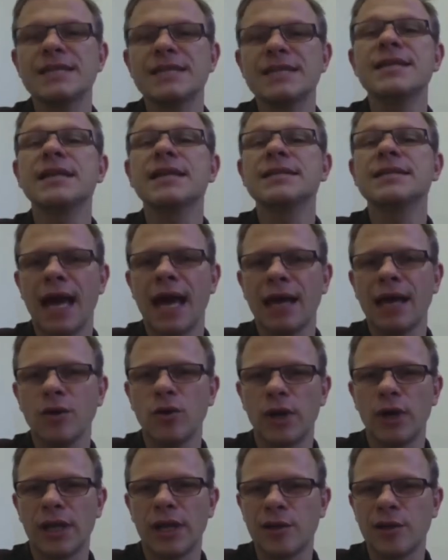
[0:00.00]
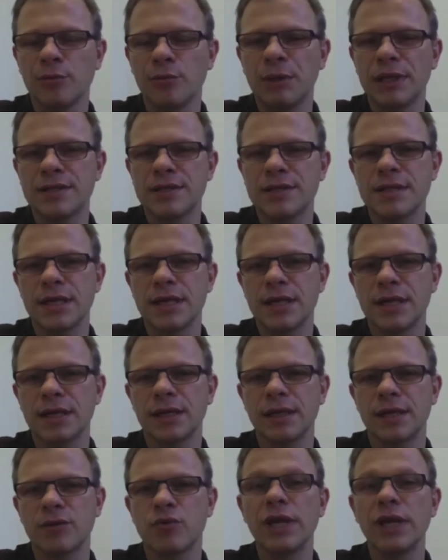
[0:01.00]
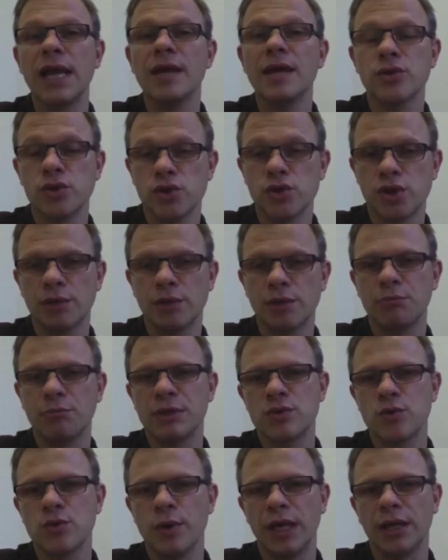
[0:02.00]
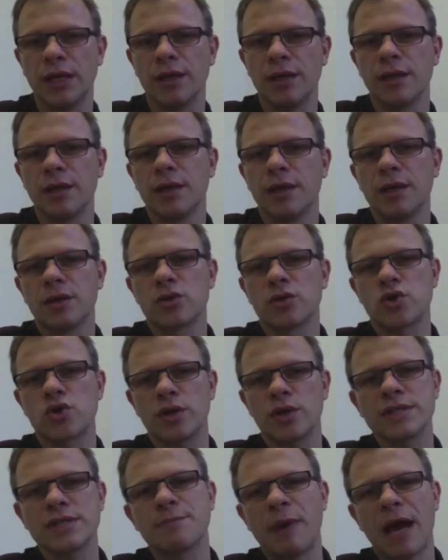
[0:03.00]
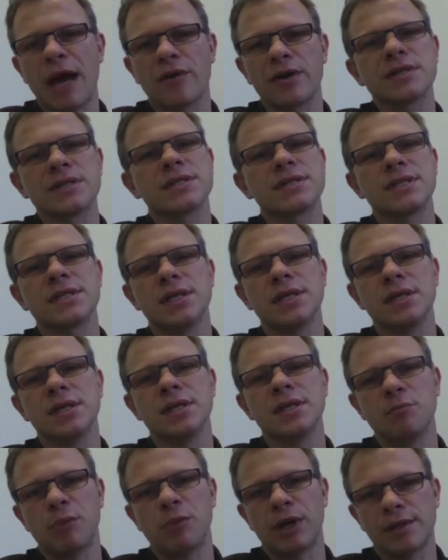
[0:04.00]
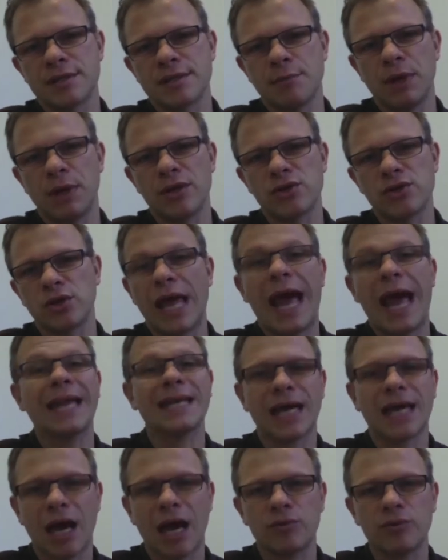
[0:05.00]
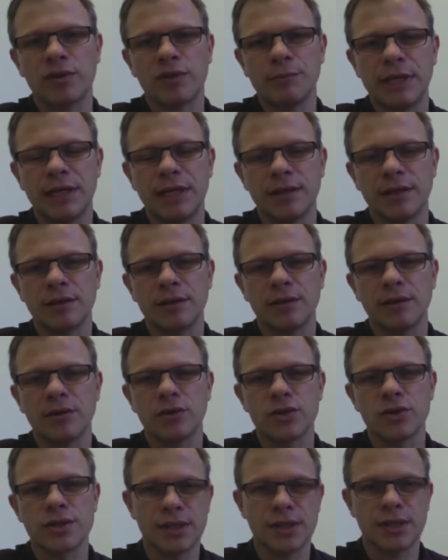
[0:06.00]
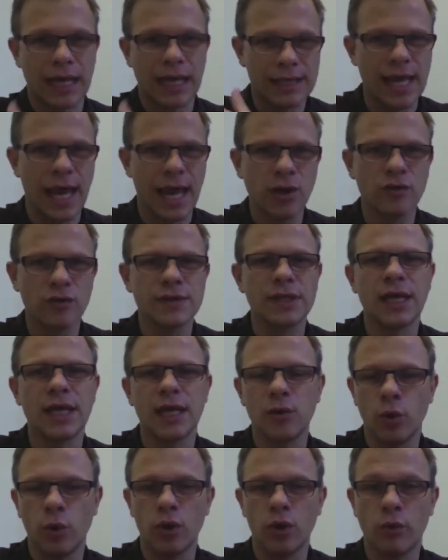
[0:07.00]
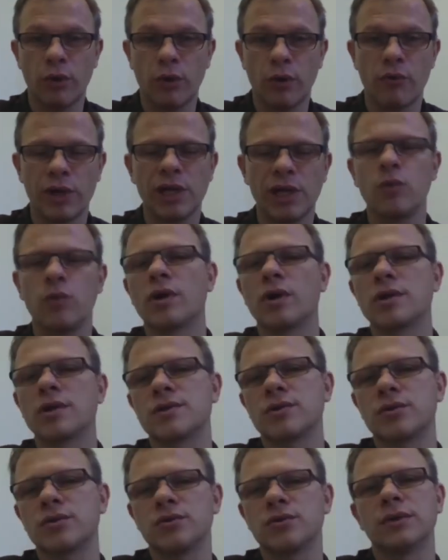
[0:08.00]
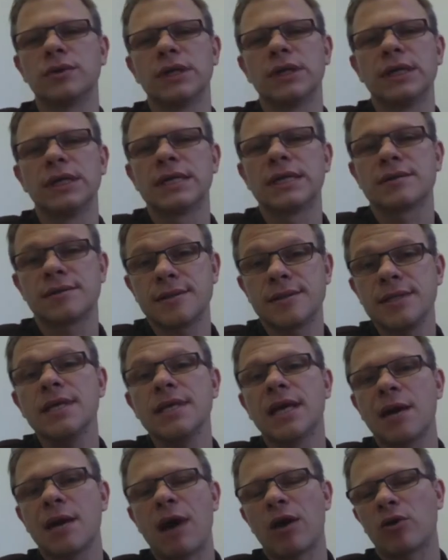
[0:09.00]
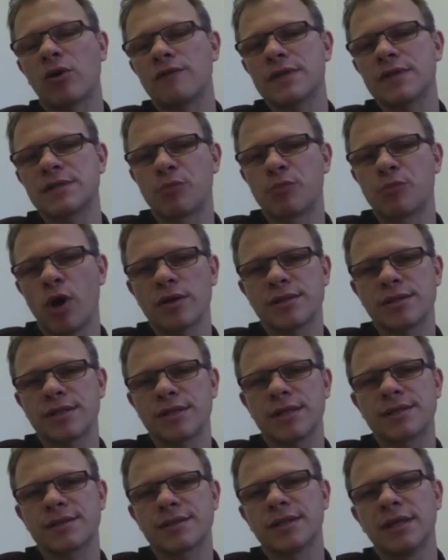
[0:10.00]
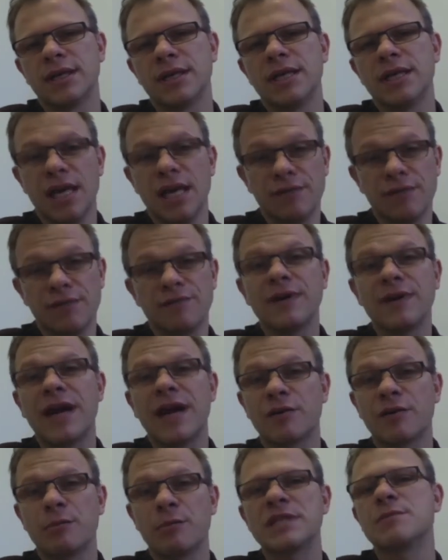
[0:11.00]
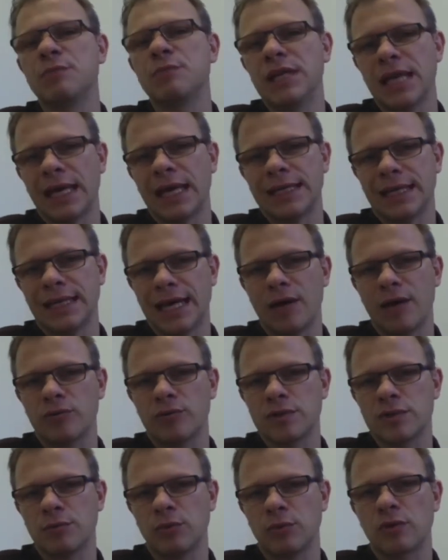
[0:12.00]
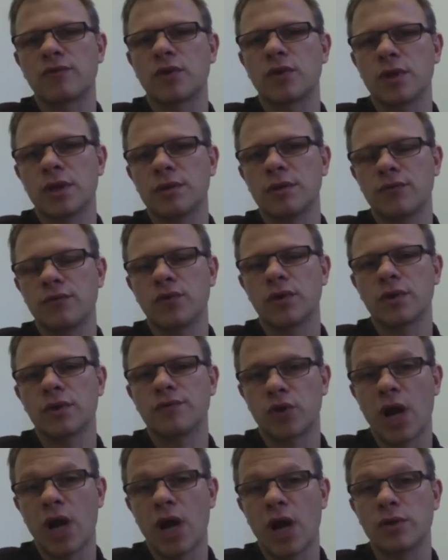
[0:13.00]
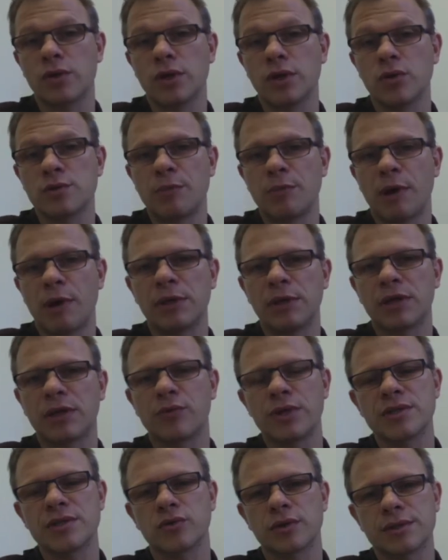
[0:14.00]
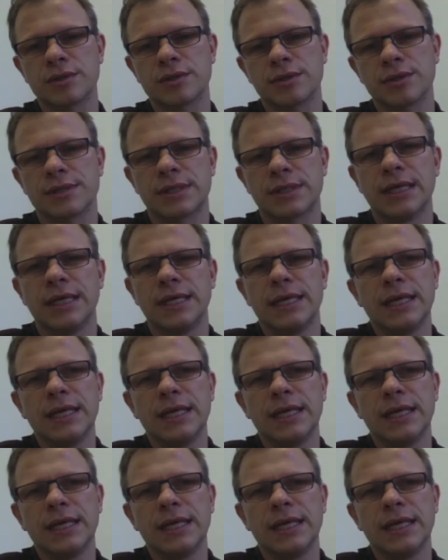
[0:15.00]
disentangle a little bit the relationship between transparency, participation, and accountability. Because at the end of the day, what we really want to see come out of this process, if governments being held accountable for how they use public resources.